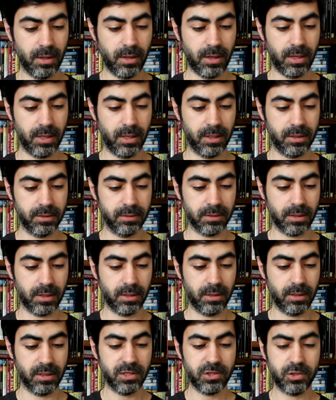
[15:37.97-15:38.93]
And
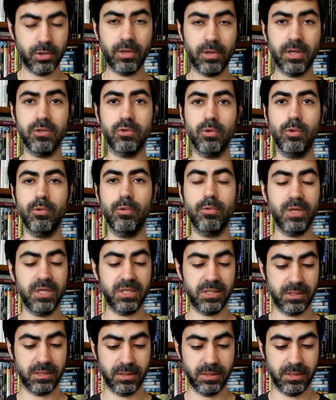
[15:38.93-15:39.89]
he's talking to
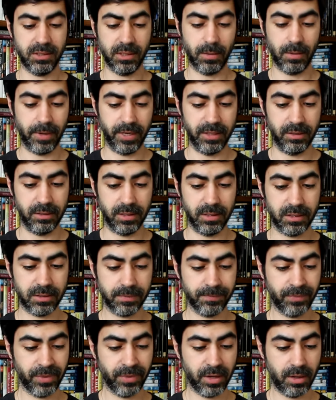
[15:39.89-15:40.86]
Luis
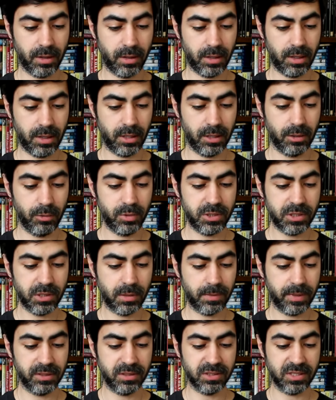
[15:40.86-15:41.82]
Cervantes, and Luis
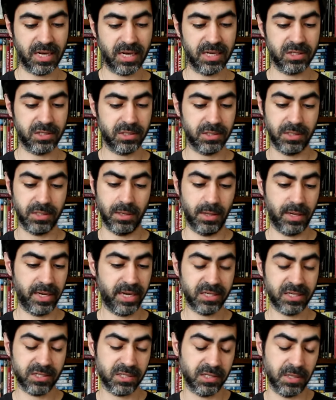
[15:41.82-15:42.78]
Cervantes
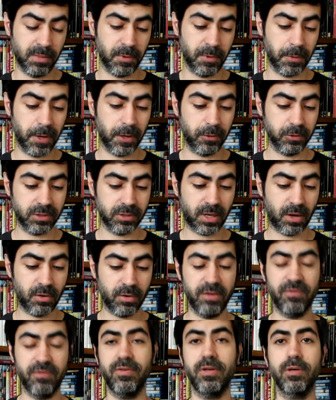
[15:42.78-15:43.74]
asks him about how
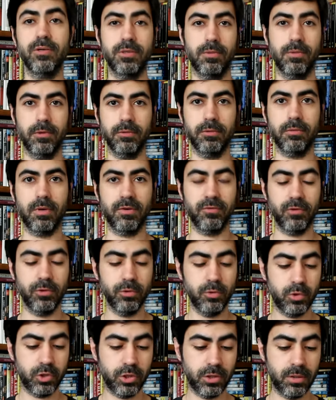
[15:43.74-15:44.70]
he feels about the
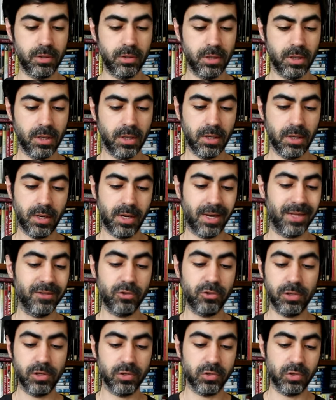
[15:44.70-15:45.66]
revolution.
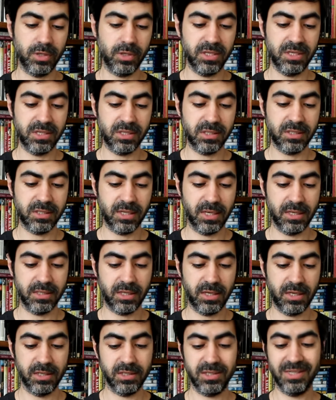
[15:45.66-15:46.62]
Antonio Solís says
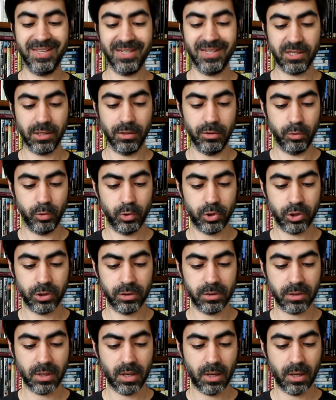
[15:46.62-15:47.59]
he is
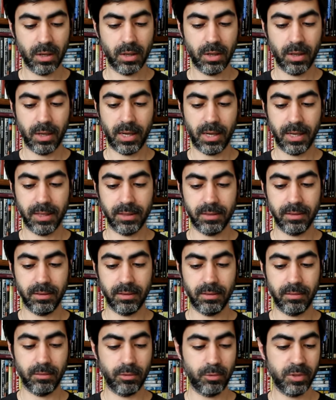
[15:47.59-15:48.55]
disillusioned,
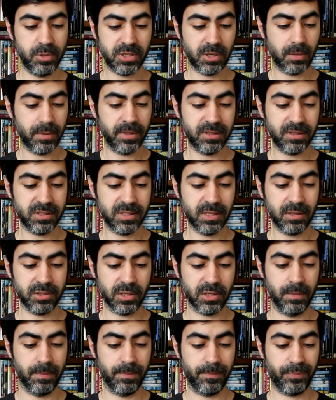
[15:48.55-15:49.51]
and Luis Cervantes tells
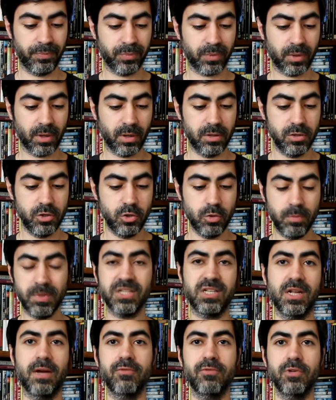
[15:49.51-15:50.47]
him, "You
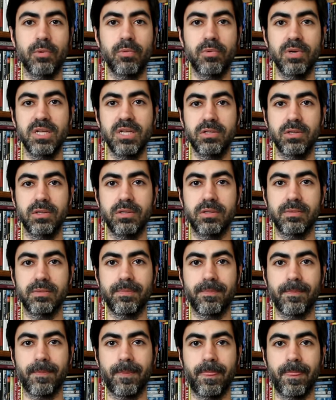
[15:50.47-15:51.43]
must have your reasons."
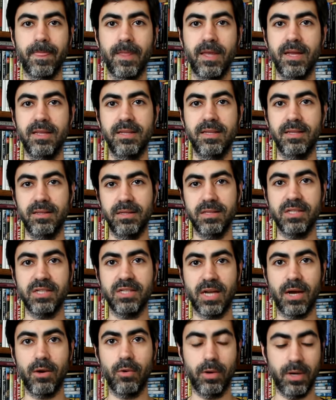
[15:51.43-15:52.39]
And then this
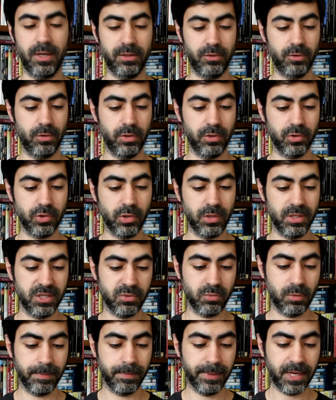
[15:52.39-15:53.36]
is how Antonio
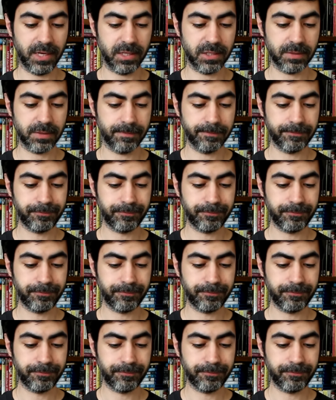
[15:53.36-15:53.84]
Solís replies,